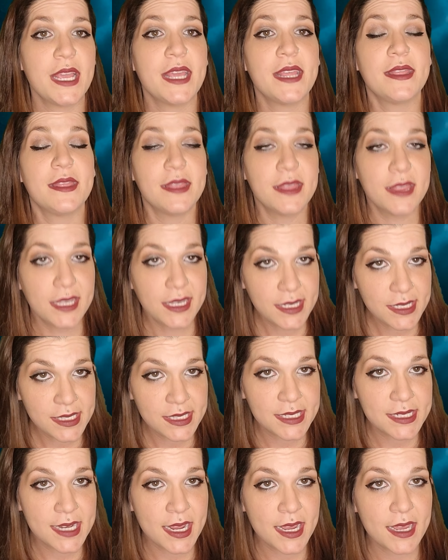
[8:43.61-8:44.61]
And
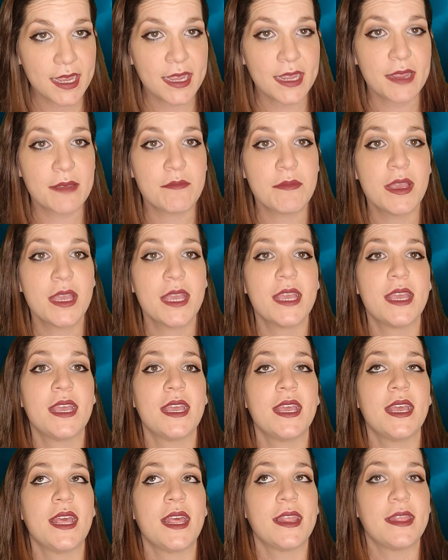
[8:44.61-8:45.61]
this time
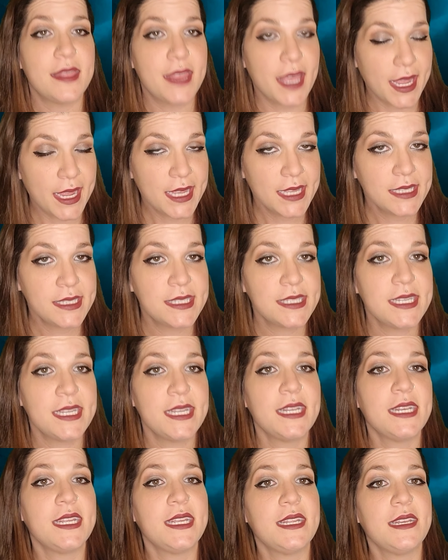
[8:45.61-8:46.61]
they had
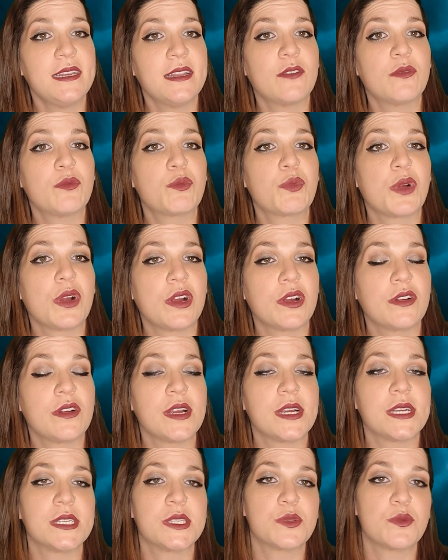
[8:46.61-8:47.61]
seen enough
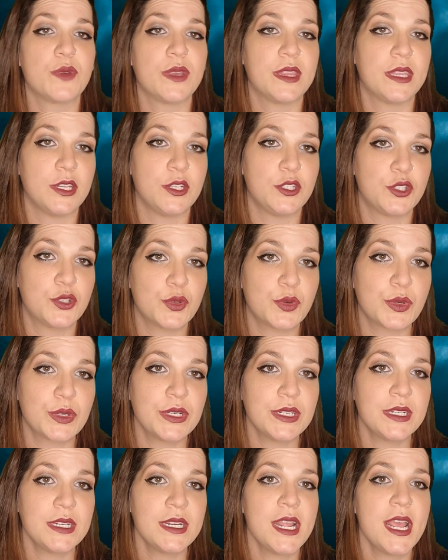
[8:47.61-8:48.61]
progress within
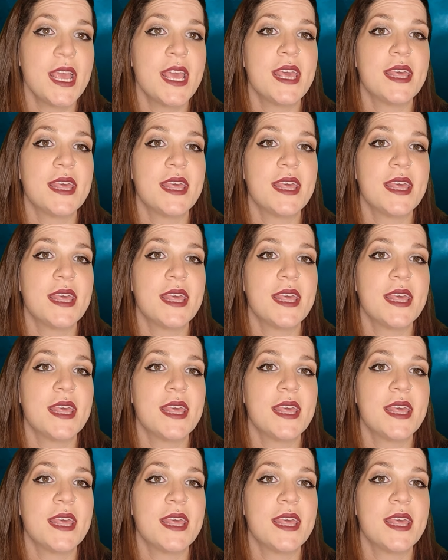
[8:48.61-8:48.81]
Jordan